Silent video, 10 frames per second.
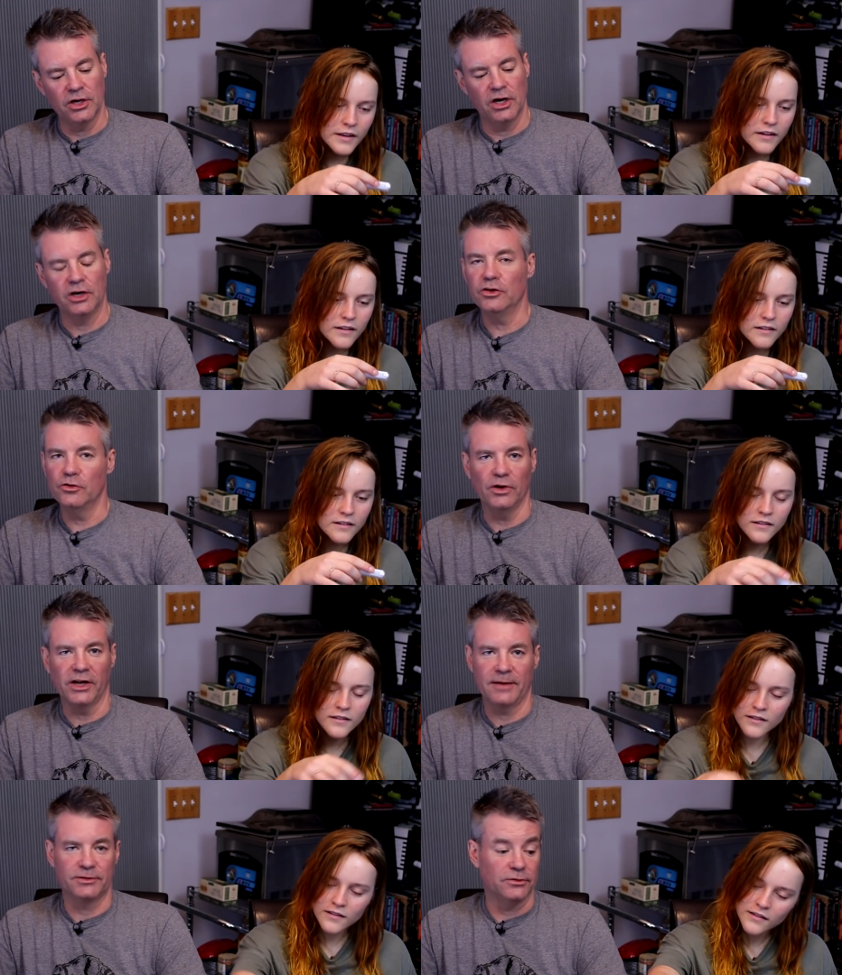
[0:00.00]
Speaker 1: yeah. you will
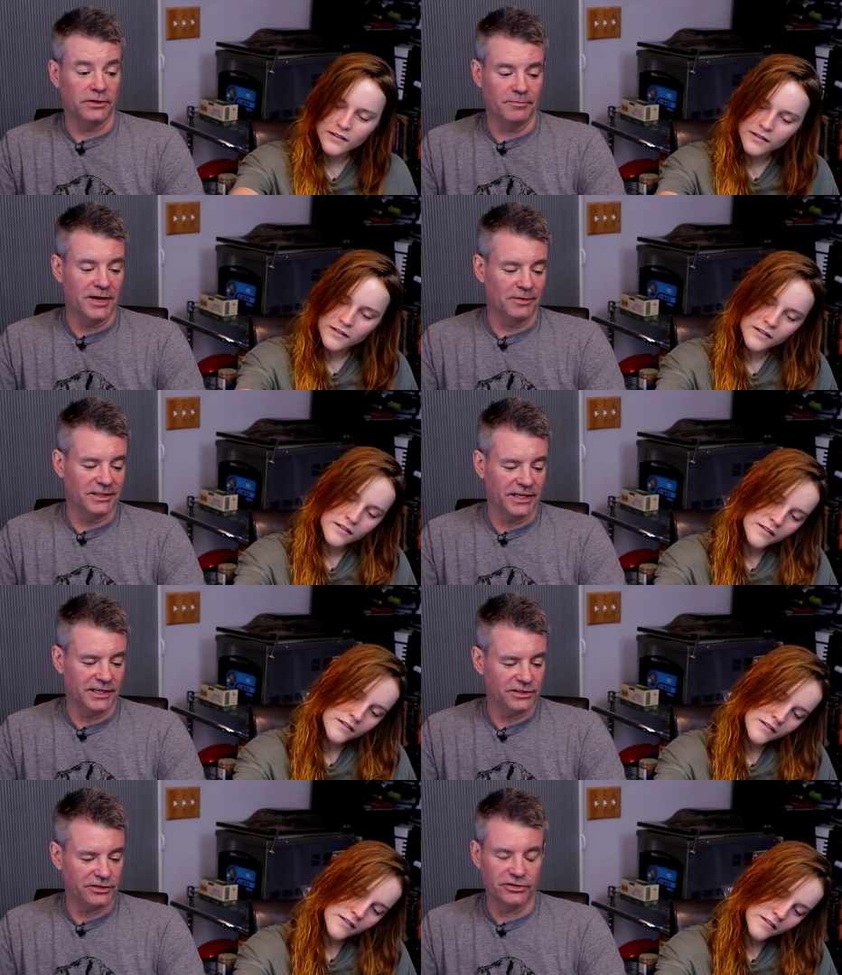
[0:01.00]
absolutely be able to
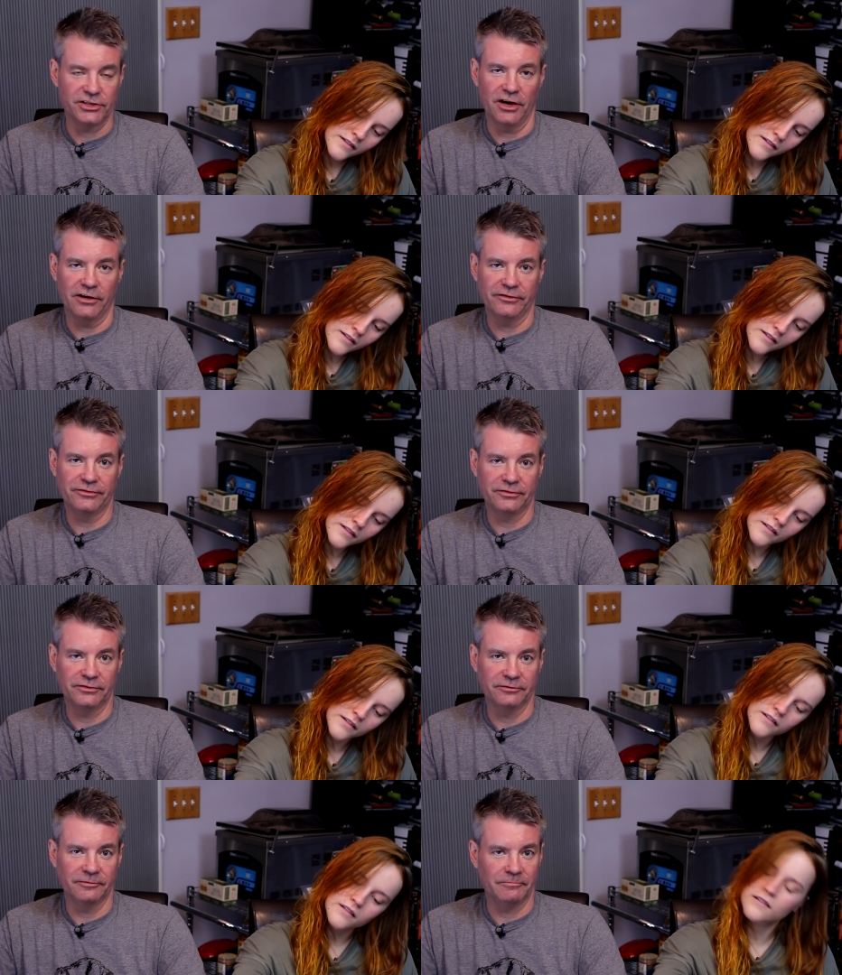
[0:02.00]
test yourself,
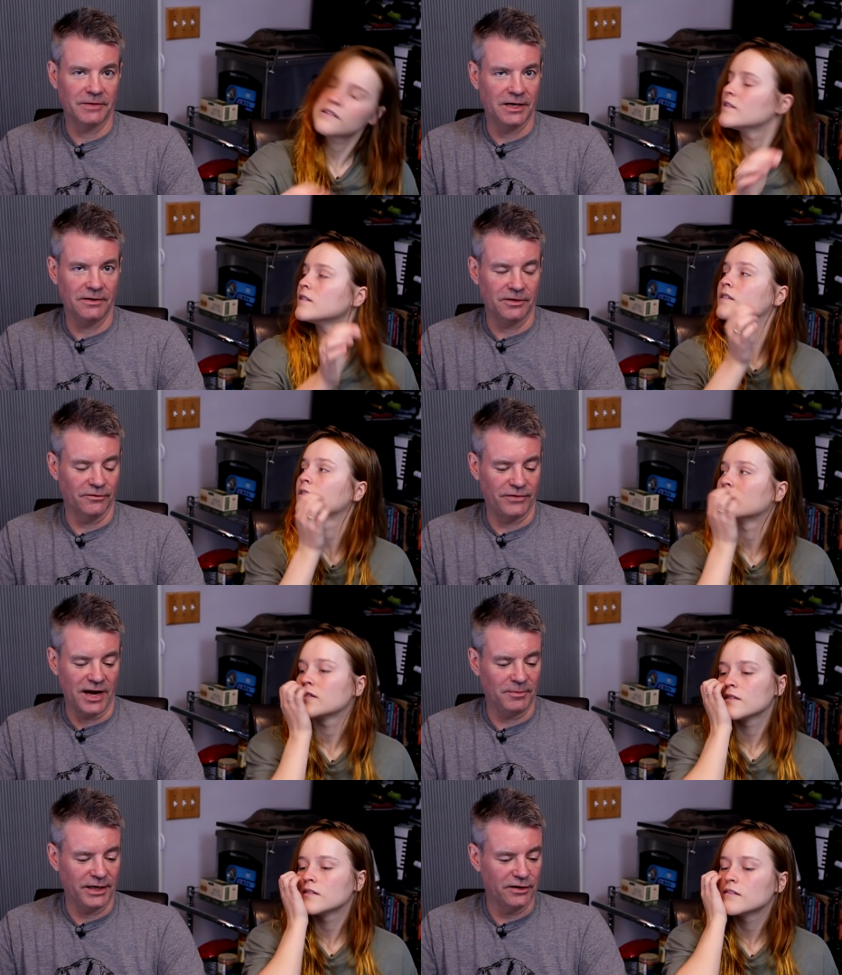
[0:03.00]
your
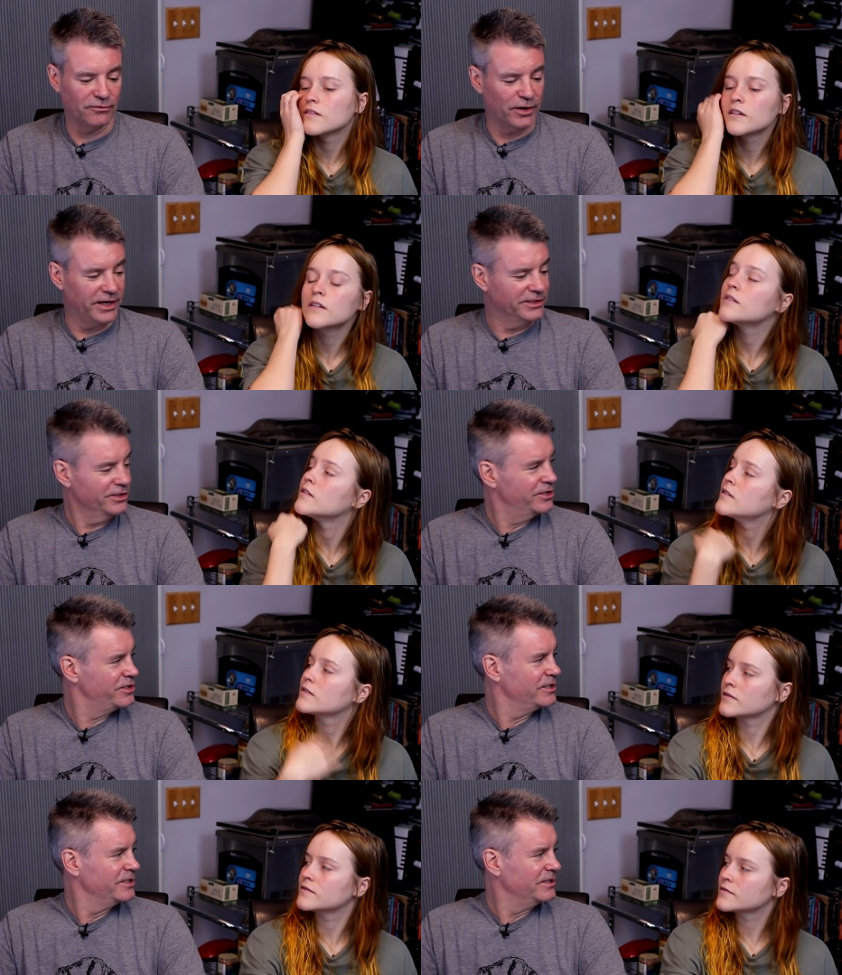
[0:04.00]
family, your
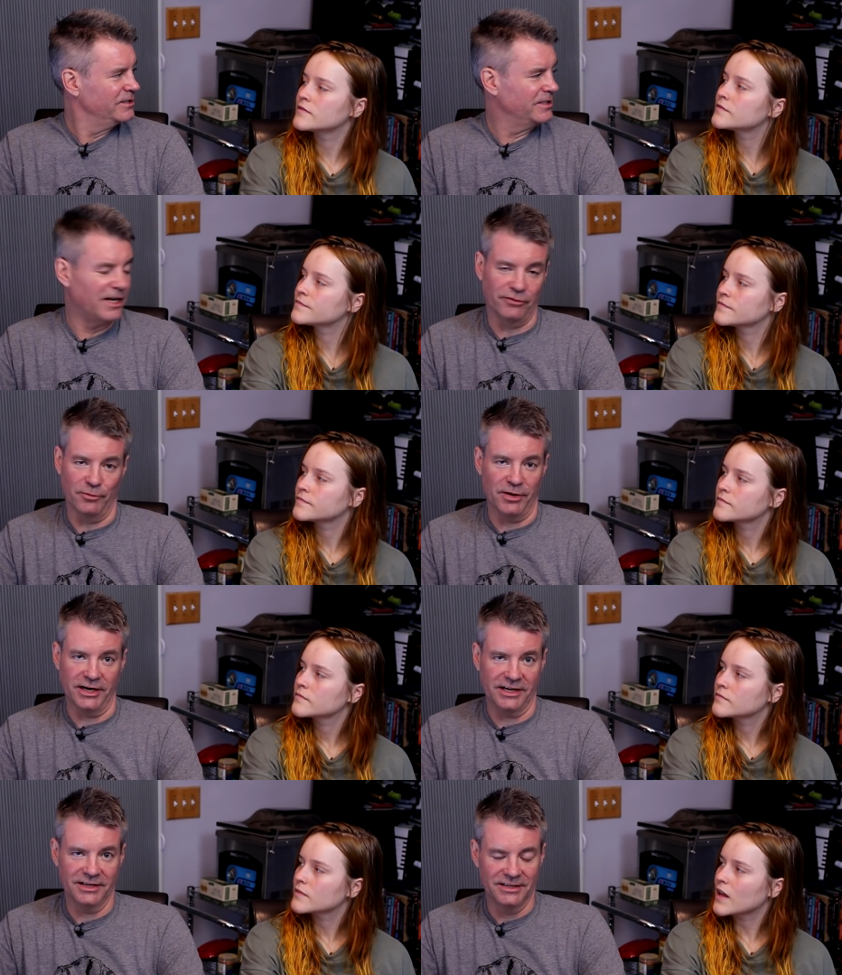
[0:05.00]
friends,
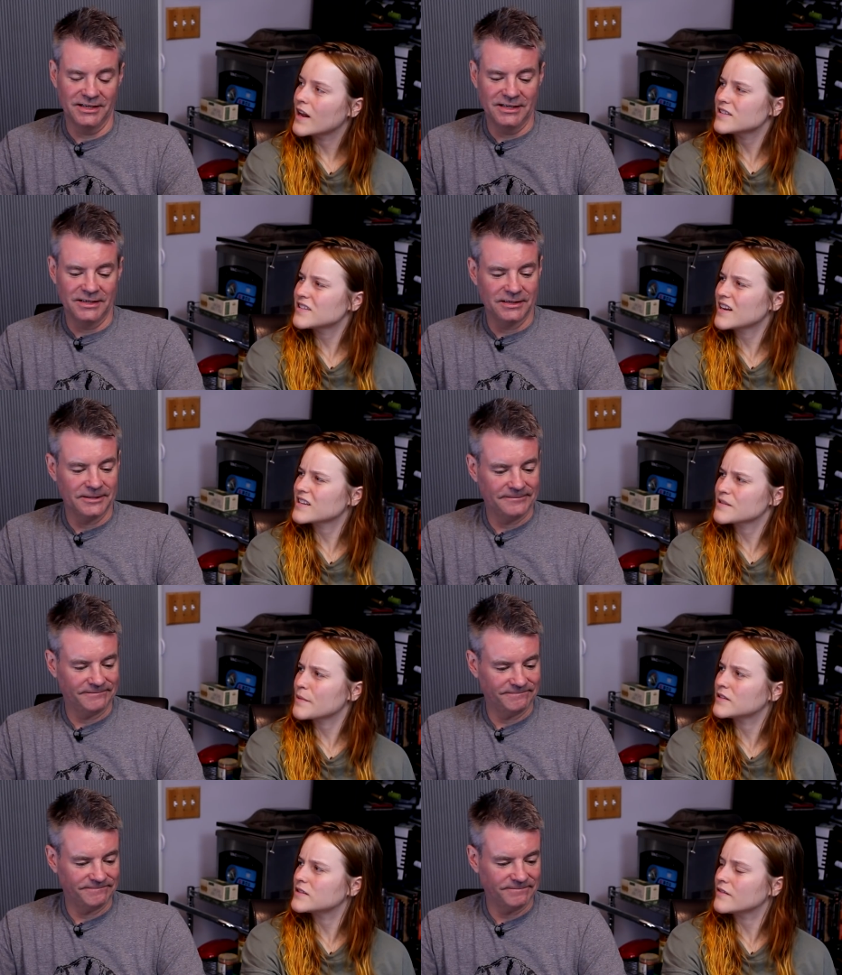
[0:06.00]
everybody.
Speaker 2: And it's not
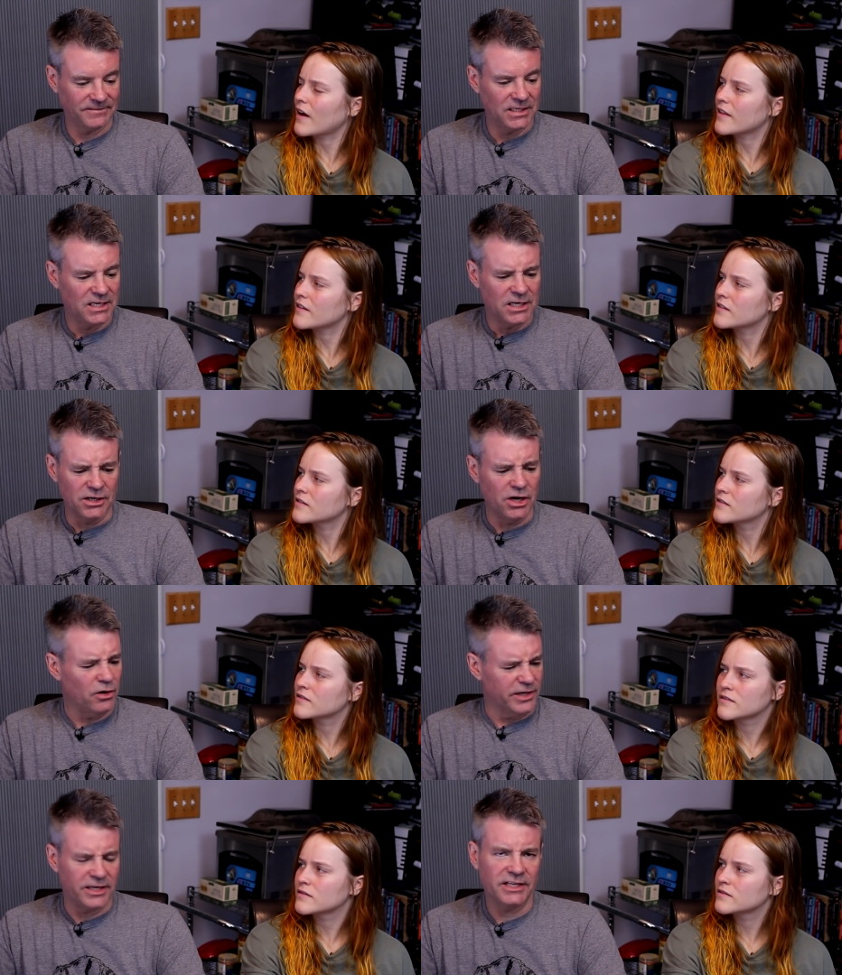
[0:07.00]
expensive either.
Speaker 1: No,
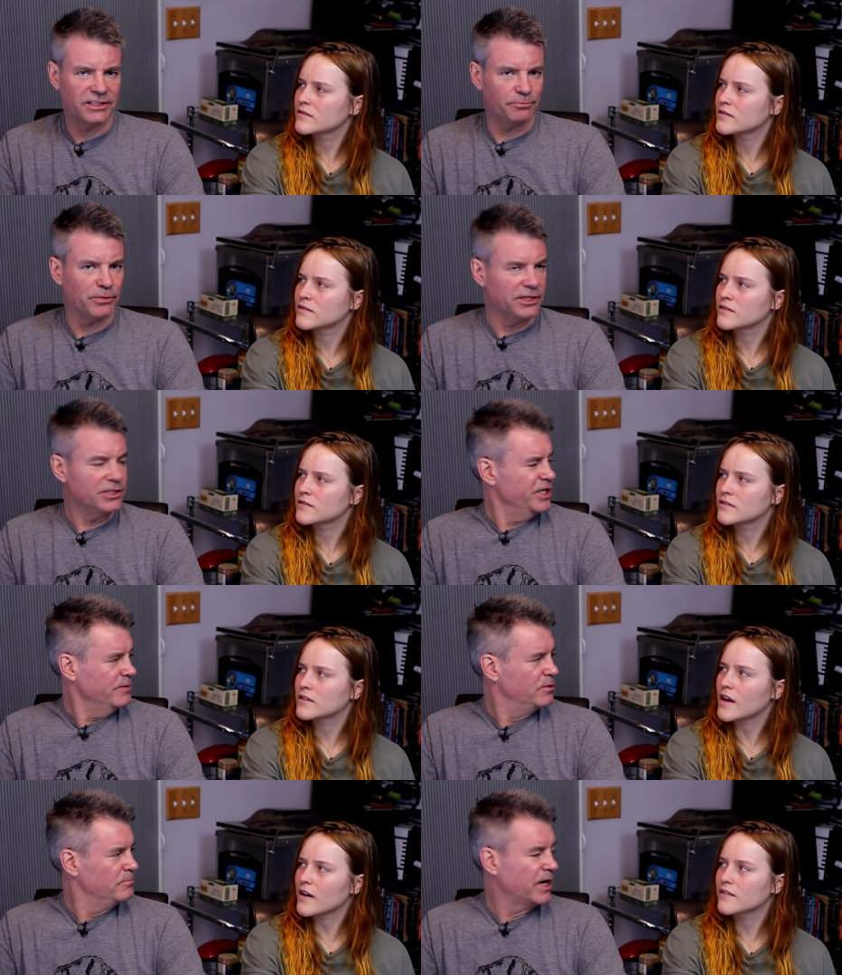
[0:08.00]
the kit's pretty cheap.
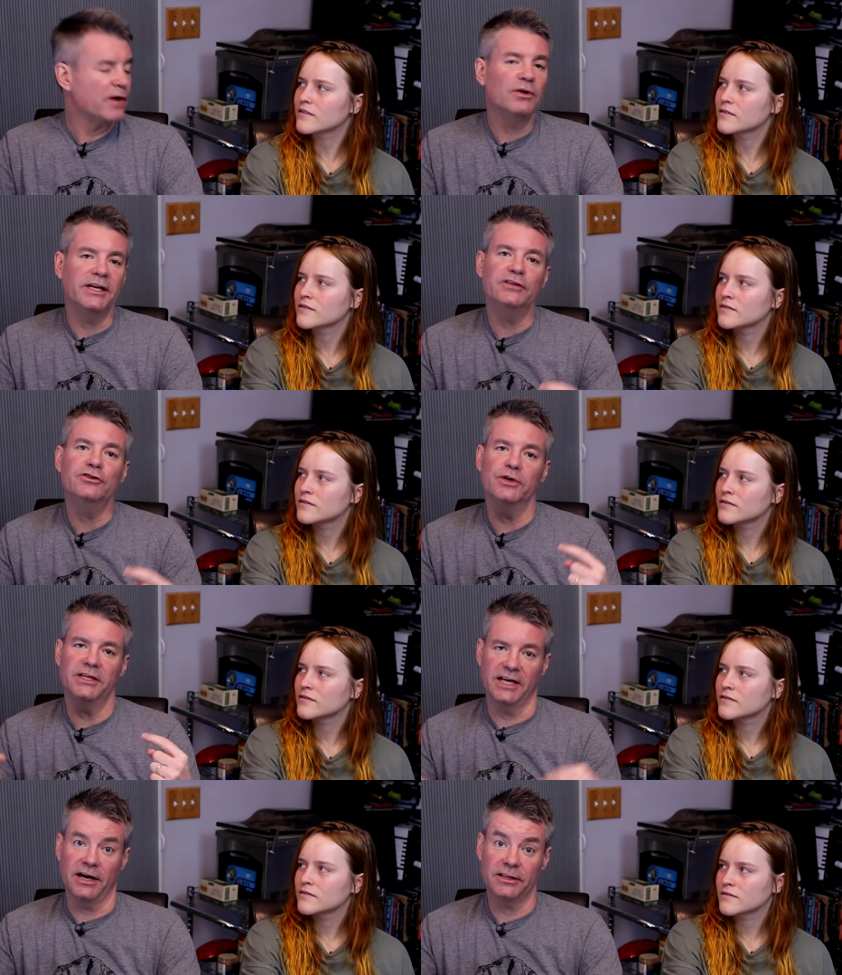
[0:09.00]
Yeah. But I will link to
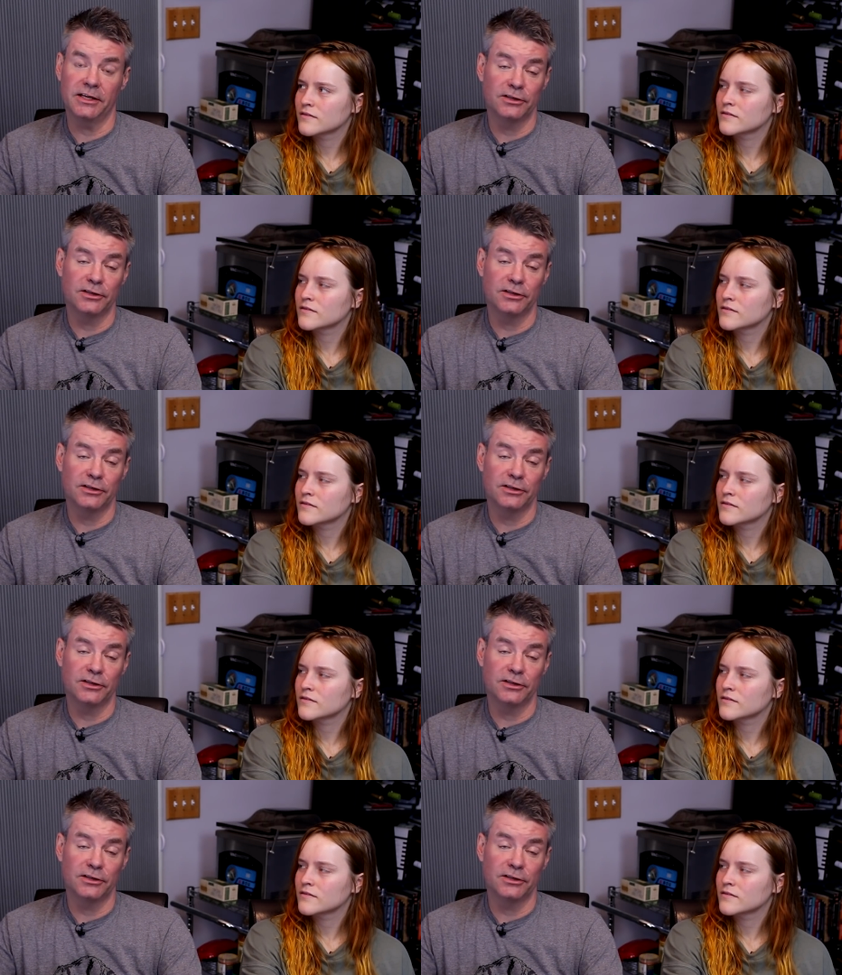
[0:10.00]
it down in the